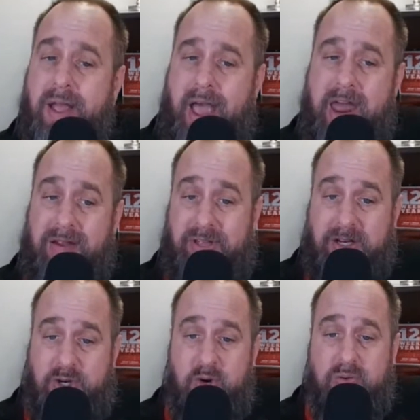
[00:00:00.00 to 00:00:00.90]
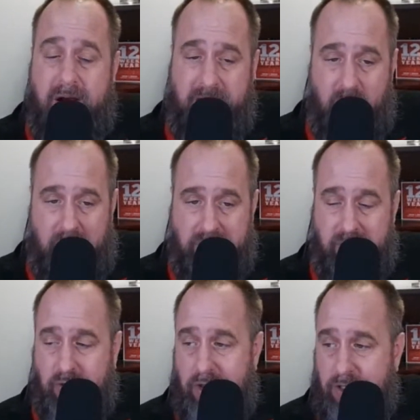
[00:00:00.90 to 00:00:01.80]
And if they do write
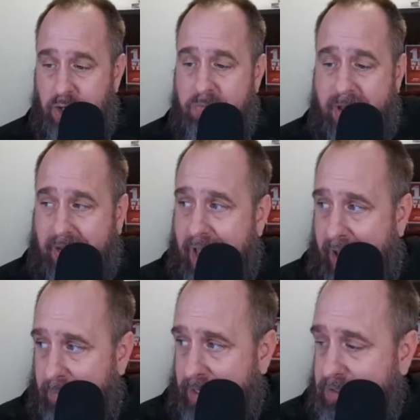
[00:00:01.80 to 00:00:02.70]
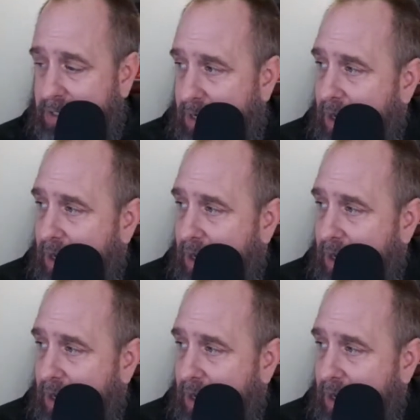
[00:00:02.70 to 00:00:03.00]
questions or they do make comments,